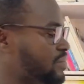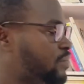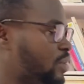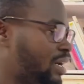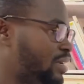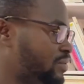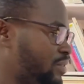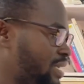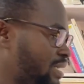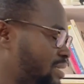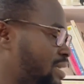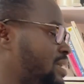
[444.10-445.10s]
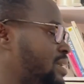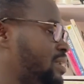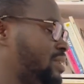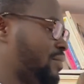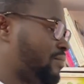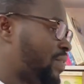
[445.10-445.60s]
for doubtful debt,
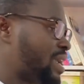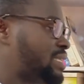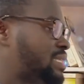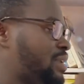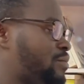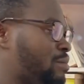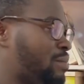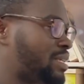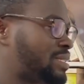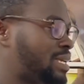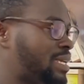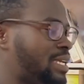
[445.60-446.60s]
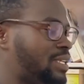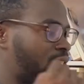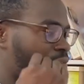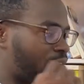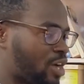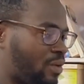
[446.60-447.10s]
the first thing we must take into
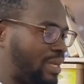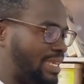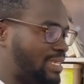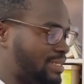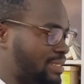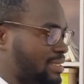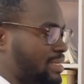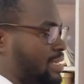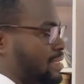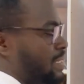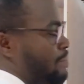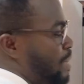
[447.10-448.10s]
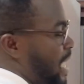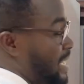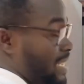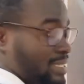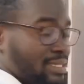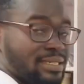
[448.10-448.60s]
recognition is the bad debt.